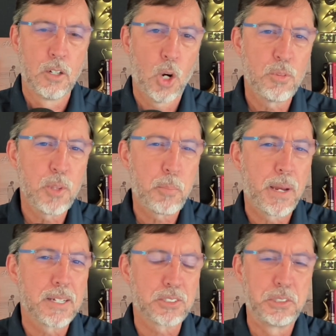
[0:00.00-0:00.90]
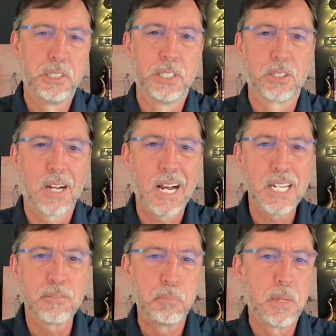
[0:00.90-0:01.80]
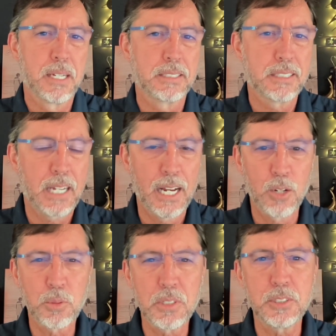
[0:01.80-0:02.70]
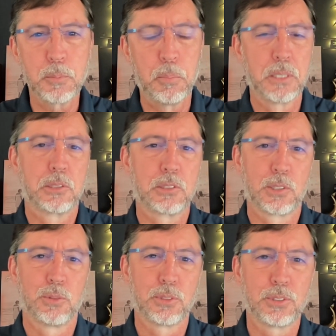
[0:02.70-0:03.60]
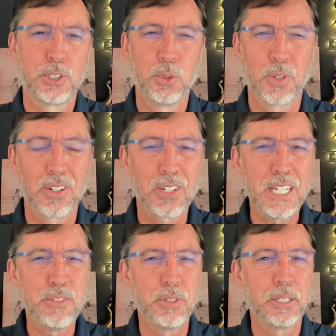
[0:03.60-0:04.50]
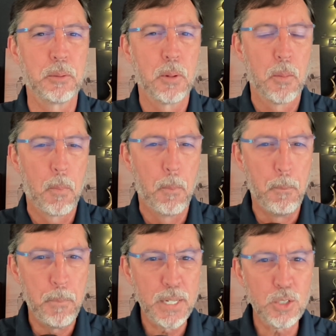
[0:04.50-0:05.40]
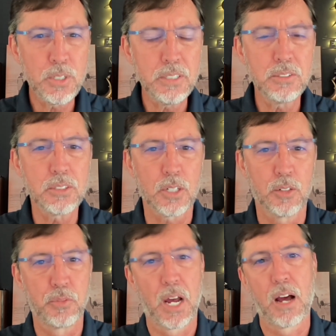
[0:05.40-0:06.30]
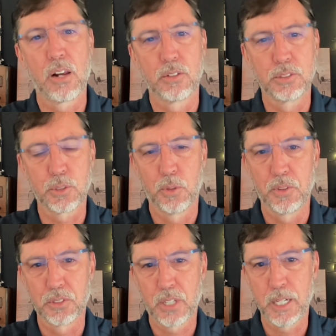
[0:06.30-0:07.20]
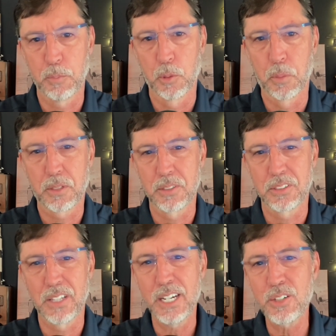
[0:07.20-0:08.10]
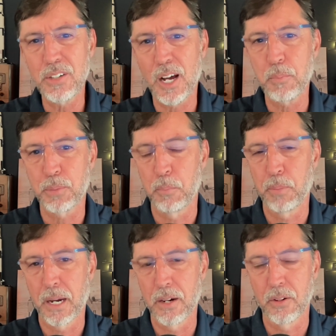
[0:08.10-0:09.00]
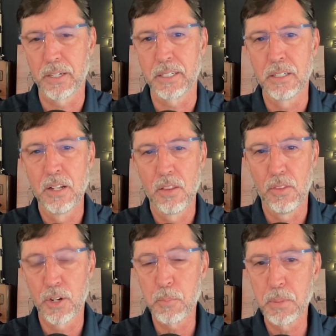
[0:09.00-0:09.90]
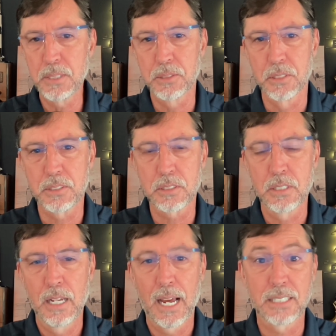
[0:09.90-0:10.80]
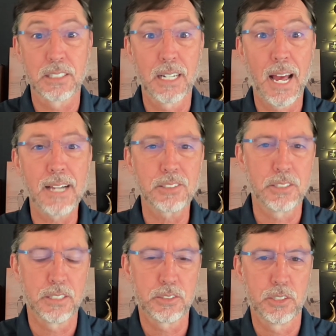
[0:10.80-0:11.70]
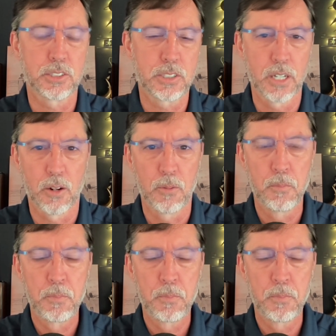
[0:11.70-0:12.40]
Over the past year, I have met countless business owners who are leaving millions of dollars on the table because they are not preparing their business as an asset to sell.